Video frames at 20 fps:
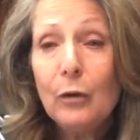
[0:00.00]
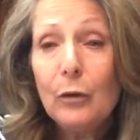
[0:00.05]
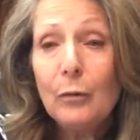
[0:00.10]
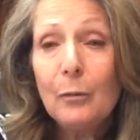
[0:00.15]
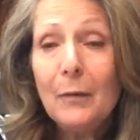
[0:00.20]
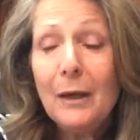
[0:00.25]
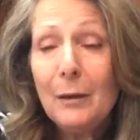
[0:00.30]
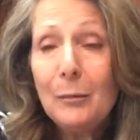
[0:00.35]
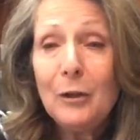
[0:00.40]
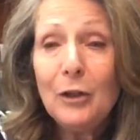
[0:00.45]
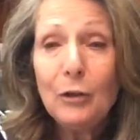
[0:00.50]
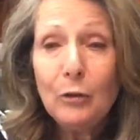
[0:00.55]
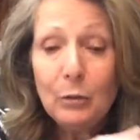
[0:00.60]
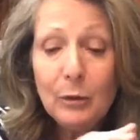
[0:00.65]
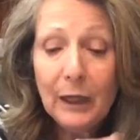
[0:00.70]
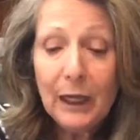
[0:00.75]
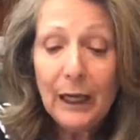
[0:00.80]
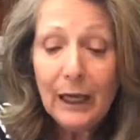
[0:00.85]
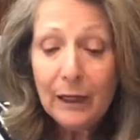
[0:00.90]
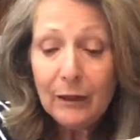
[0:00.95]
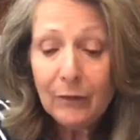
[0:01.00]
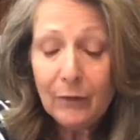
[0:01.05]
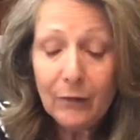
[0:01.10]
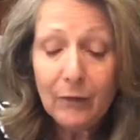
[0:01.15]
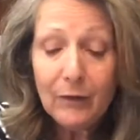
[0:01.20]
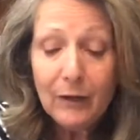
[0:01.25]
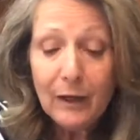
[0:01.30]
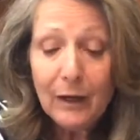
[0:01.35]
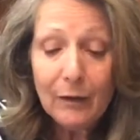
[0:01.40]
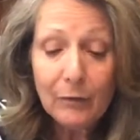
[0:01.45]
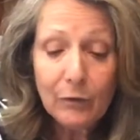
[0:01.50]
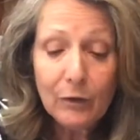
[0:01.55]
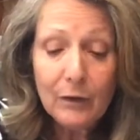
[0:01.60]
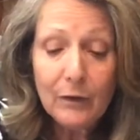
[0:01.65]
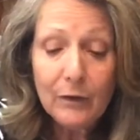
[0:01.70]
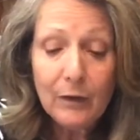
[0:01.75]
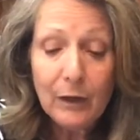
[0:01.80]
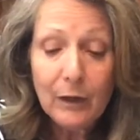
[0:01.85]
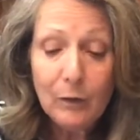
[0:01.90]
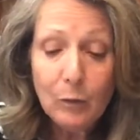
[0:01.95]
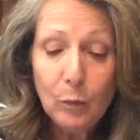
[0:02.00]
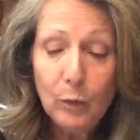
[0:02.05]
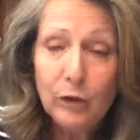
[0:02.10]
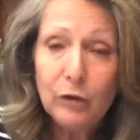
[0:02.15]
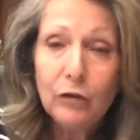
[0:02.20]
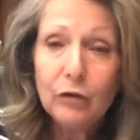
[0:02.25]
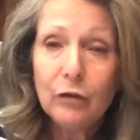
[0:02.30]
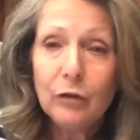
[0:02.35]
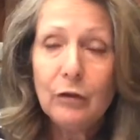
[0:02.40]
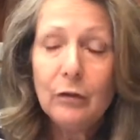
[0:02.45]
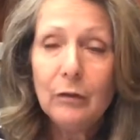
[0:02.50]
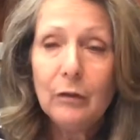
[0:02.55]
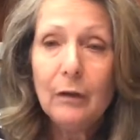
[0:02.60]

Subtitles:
or maybe you can't see everything, which